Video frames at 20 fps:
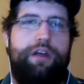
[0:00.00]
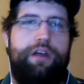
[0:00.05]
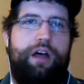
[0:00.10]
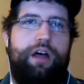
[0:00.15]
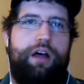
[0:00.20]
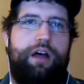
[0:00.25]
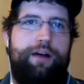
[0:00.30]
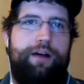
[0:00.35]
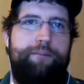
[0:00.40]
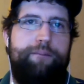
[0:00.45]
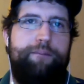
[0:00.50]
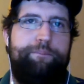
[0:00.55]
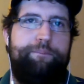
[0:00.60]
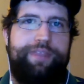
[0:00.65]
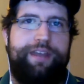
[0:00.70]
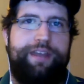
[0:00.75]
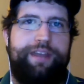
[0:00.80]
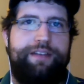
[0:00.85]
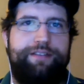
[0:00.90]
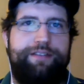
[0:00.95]
And
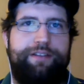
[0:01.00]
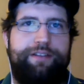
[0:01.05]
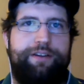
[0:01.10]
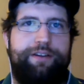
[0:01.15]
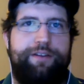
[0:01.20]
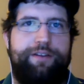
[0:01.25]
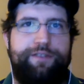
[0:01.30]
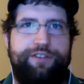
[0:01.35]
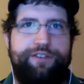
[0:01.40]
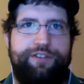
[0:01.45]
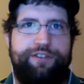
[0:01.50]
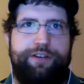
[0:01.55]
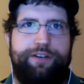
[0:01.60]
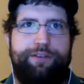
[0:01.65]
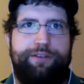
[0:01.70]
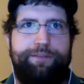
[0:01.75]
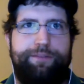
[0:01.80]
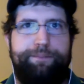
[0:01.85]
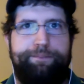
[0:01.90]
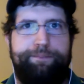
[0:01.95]
that is Larry
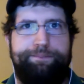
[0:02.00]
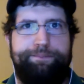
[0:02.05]
Fitzgerald.